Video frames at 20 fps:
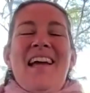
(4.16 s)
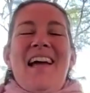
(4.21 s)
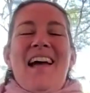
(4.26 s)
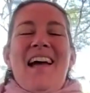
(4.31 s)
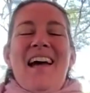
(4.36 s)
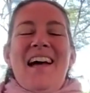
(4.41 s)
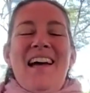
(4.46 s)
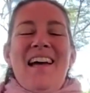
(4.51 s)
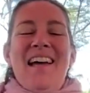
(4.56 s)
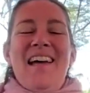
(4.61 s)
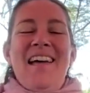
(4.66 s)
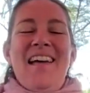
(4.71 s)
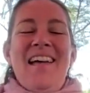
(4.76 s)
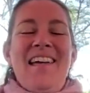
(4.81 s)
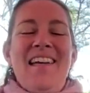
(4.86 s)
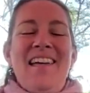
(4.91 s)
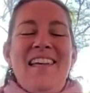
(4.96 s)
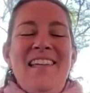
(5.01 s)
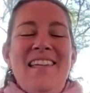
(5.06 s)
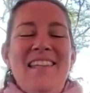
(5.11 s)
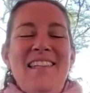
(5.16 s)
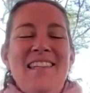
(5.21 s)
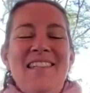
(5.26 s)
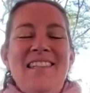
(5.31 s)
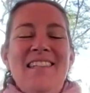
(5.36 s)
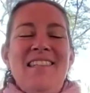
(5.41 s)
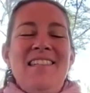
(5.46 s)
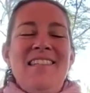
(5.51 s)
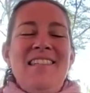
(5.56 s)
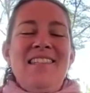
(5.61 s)

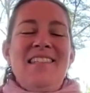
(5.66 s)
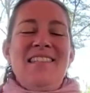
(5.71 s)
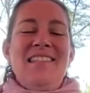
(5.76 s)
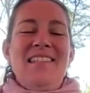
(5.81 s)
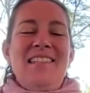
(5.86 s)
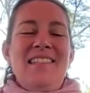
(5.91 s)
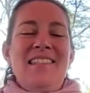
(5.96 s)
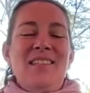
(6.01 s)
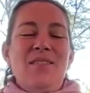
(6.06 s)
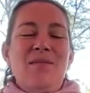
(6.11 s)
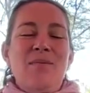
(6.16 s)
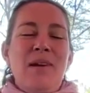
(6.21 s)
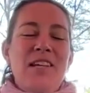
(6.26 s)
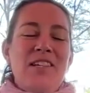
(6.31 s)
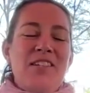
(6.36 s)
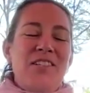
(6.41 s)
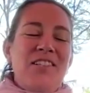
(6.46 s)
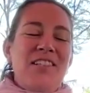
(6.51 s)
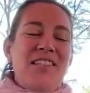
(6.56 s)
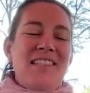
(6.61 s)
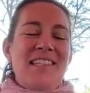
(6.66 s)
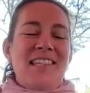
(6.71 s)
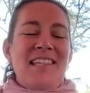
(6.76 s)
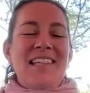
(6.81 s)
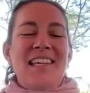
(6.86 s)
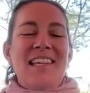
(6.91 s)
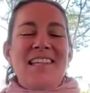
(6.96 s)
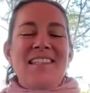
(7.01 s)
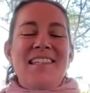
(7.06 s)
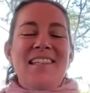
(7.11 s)
and make sure you're
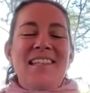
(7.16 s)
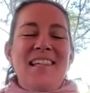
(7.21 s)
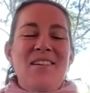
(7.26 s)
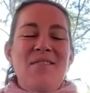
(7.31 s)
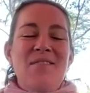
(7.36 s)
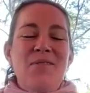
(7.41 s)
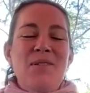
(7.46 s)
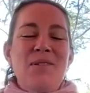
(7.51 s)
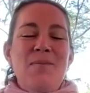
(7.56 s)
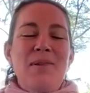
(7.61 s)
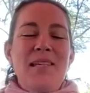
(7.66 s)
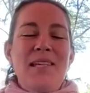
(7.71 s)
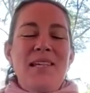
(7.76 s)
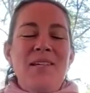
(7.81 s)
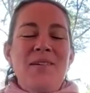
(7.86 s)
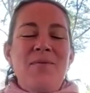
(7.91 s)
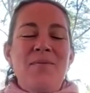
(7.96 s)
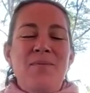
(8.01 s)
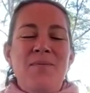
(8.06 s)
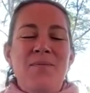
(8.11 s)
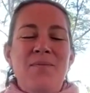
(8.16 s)
sitting nice and comfortably.